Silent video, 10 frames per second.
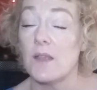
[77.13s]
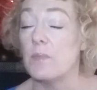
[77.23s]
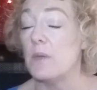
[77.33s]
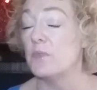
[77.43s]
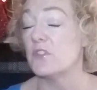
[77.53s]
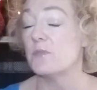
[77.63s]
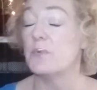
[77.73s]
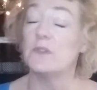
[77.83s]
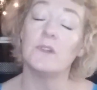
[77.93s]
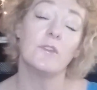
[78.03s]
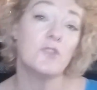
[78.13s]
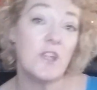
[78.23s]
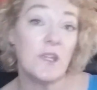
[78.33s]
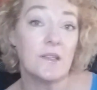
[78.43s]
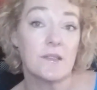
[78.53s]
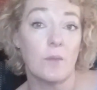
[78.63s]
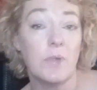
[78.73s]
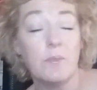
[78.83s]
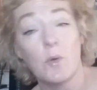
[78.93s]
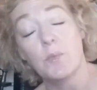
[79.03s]
Some people just put it on their cheeks. Some
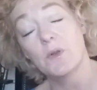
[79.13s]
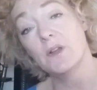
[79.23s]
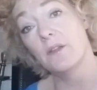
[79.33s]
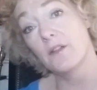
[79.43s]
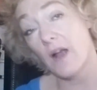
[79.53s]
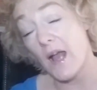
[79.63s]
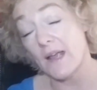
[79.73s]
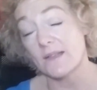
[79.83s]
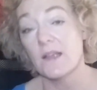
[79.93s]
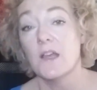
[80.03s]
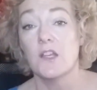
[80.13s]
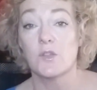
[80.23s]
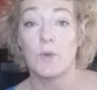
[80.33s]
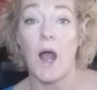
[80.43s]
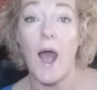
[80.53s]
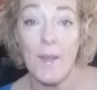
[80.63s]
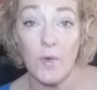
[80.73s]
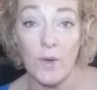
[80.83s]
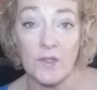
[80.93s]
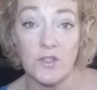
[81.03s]
people put it on their eyes. So what
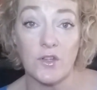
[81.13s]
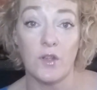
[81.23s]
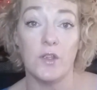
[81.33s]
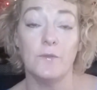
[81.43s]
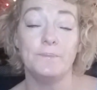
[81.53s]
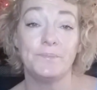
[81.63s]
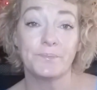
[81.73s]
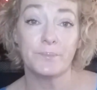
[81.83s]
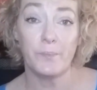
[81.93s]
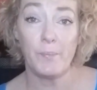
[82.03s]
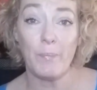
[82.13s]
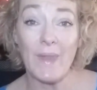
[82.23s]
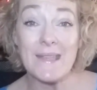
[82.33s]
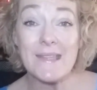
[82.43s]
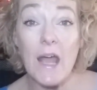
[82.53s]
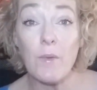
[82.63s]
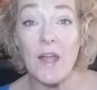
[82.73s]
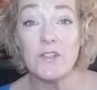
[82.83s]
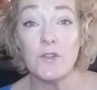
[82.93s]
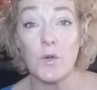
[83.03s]
I'm going to show you is how
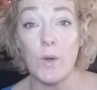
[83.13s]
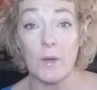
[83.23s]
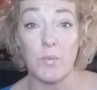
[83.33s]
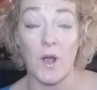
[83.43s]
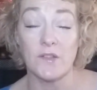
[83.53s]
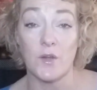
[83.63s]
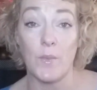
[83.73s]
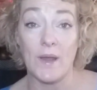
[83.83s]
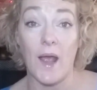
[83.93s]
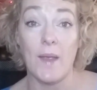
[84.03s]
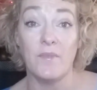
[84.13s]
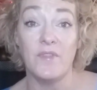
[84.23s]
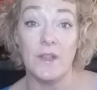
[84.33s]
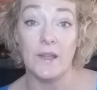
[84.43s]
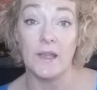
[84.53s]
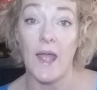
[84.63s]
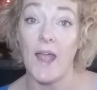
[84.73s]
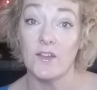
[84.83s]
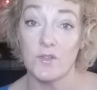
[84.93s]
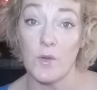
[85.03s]
I do a quick bronzer when I'm feeling
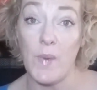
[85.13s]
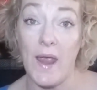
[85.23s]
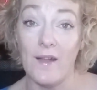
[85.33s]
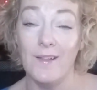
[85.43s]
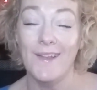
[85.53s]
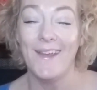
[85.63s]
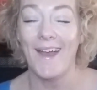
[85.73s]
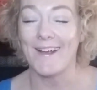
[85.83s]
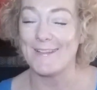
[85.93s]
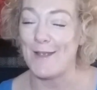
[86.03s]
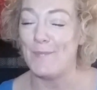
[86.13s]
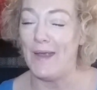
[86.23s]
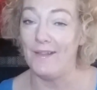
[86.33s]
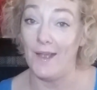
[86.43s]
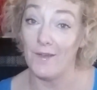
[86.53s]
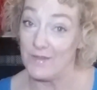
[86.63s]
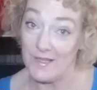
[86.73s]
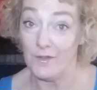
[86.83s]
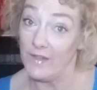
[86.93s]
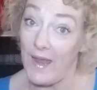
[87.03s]
extra pale, because I'm pale every
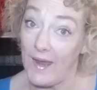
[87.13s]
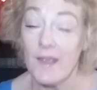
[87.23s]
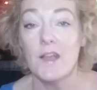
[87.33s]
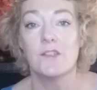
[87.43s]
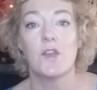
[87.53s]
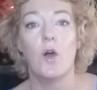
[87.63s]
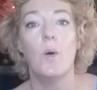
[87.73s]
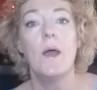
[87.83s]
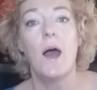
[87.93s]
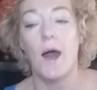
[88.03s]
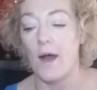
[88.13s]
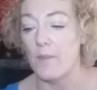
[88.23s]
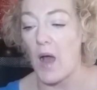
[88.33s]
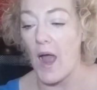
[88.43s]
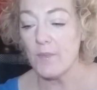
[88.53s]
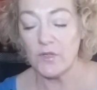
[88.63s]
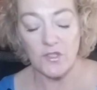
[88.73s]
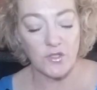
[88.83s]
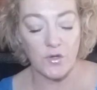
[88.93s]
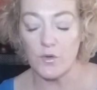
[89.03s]
single day. So I'm going
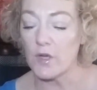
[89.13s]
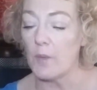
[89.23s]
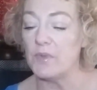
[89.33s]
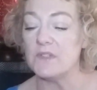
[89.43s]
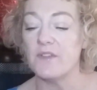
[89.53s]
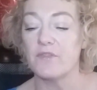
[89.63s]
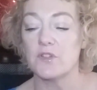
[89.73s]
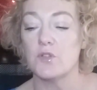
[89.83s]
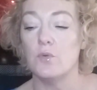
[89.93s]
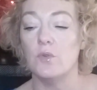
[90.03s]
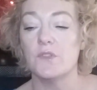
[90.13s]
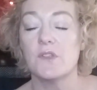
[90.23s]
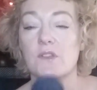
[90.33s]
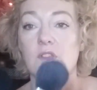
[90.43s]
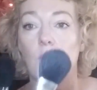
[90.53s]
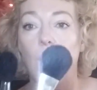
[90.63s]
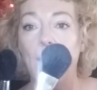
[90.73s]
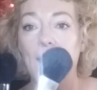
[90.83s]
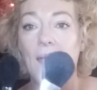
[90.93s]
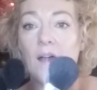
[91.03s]
to show you a couple of different tools. So
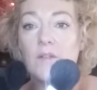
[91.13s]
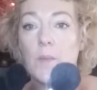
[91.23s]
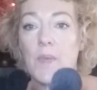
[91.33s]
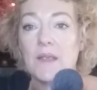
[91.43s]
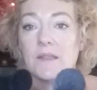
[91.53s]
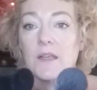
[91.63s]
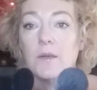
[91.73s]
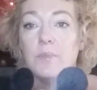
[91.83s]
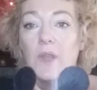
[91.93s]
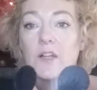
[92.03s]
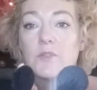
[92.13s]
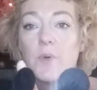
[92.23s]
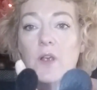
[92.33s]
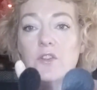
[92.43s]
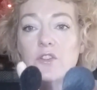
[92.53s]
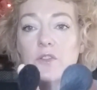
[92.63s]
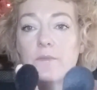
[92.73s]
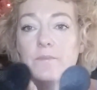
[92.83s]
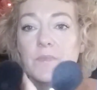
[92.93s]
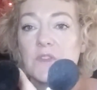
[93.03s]
I have a basic blush brush,
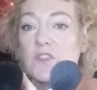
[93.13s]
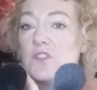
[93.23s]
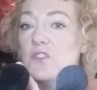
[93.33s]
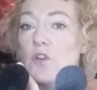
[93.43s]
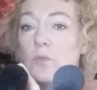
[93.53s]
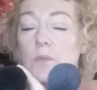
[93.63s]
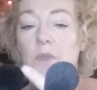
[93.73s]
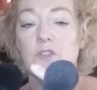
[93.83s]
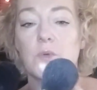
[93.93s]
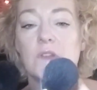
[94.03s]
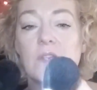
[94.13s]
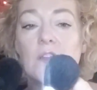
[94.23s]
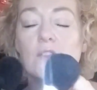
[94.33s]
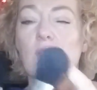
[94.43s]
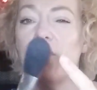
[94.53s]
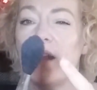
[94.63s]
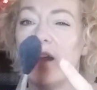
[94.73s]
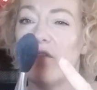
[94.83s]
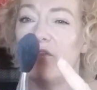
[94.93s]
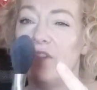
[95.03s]
just a domed blush brush, and I also have
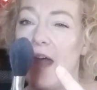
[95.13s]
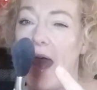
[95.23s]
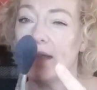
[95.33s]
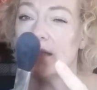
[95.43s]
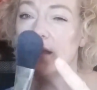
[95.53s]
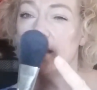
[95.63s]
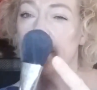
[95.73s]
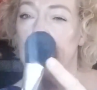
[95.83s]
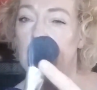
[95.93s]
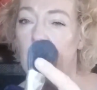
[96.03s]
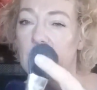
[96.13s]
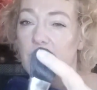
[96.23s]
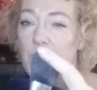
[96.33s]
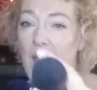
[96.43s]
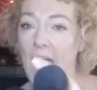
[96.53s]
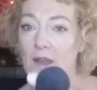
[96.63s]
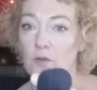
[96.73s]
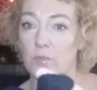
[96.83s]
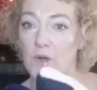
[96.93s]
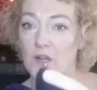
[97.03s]
like a flat kind of
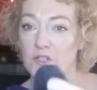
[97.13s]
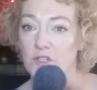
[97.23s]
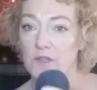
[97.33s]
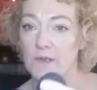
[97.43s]
paddle brush.